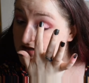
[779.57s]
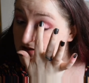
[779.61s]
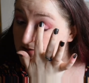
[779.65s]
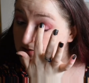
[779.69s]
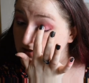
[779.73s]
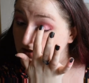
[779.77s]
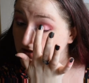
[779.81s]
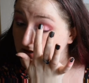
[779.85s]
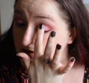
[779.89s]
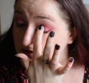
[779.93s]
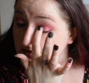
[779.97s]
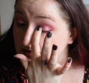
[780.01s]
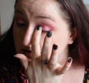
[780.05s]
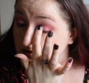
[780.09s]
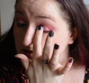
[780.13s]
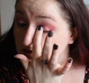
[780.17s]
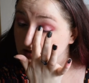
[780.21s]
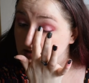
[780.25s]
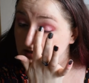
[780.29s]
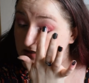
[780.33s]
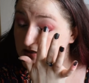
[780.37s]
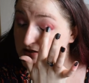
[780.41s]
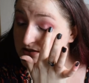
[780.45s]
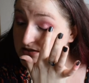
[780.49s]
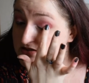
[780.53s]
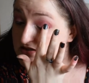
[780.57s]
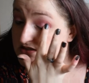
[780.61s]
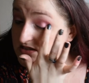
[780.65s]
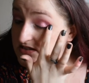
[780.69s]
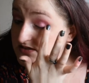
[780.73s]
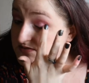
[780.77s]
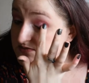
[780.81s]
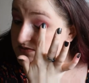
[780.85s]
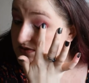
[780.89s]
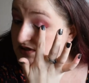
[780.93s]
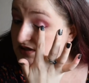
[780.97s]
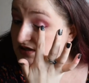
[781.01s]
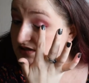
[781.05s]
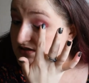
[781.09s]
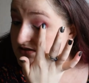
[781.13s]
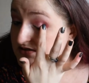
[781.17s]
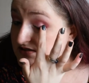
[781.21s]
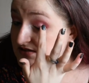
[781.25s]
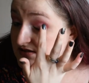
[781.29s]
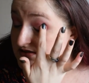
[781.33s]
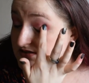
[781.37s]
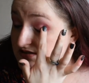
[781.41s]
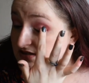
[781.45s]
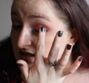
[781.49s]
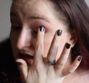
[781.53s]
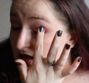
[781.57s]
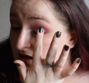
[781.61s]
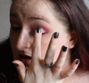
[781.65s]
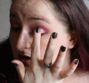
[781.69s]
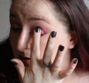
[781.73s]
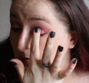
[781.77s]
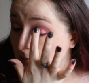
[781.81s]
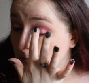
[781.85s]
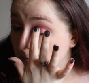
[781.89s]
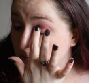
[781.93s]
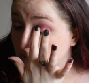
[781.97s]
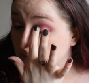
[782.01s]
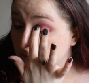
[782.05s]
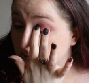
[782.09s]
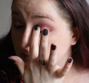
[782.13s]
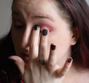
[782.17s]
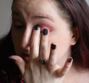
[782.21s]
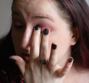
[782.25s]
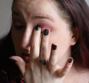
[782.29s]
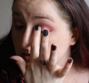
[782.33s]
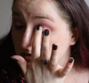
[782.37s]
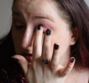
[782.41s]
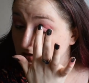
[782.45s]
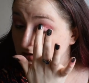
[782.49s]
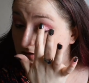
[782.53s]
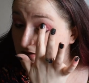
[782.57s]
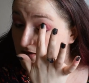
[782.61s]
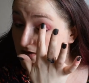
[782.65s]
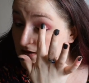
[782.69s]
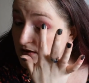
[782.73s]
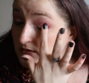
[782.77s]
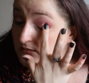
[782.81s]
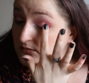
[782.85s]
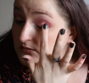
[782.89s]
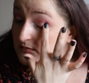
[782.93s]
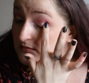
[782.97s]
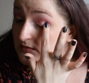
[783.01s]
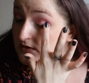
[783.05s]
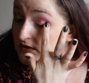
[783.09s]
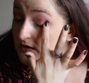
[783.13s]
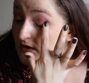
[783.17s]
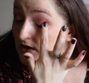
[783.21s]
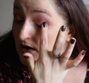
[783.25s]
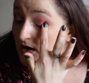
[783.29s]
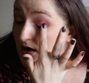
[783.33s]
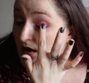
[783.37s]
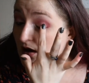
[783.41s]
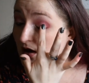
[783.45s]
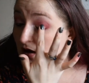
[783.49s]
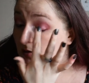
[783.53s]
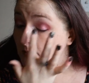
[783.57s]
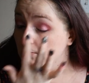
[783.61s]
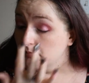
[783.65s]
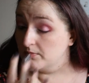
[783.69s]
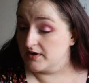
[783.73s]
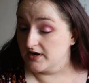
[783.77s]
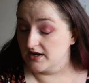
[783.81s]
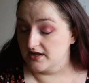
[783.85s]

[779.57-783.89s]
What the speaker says: palette, just because it's like murder themed. But